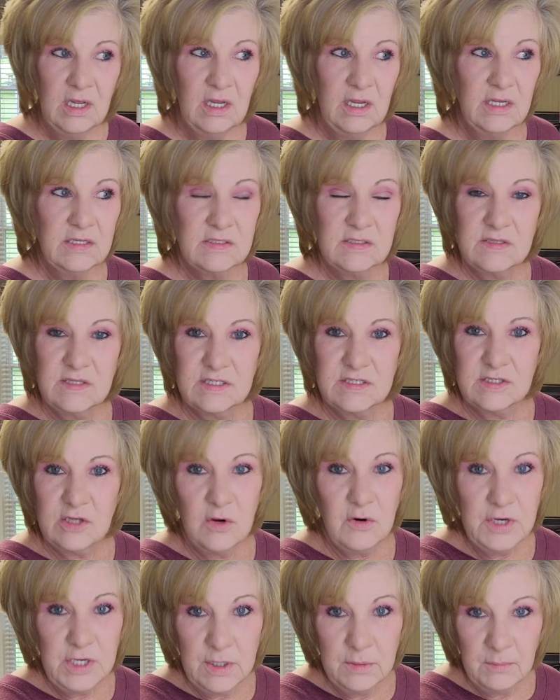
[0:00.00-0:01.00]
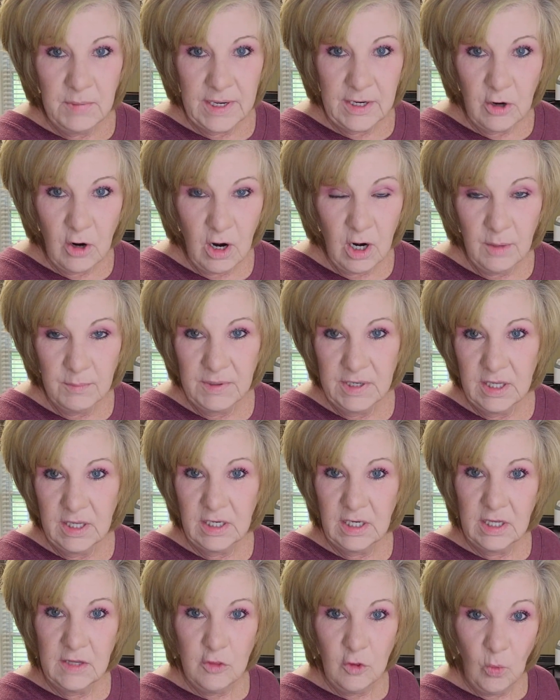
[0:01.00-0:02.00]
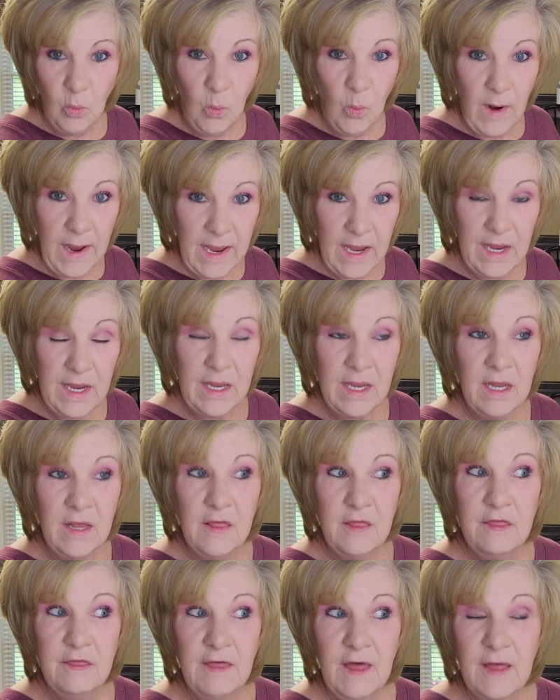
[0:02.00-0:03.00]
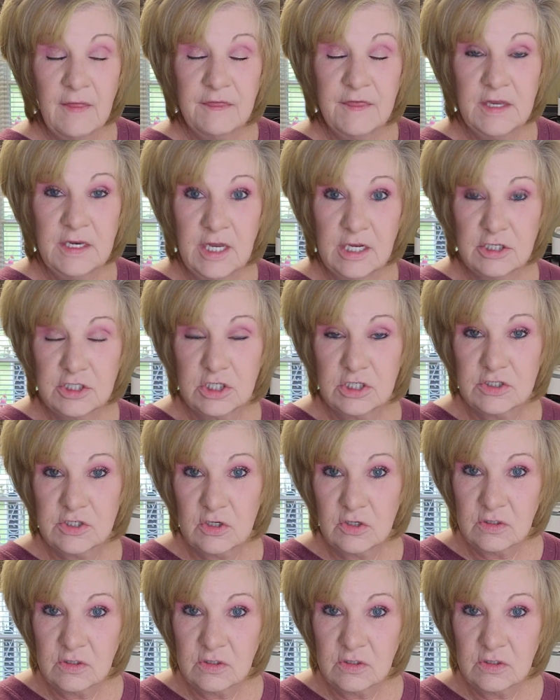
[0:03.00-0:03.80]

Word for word: it's the sodium bicarbonate in the way that the dentures are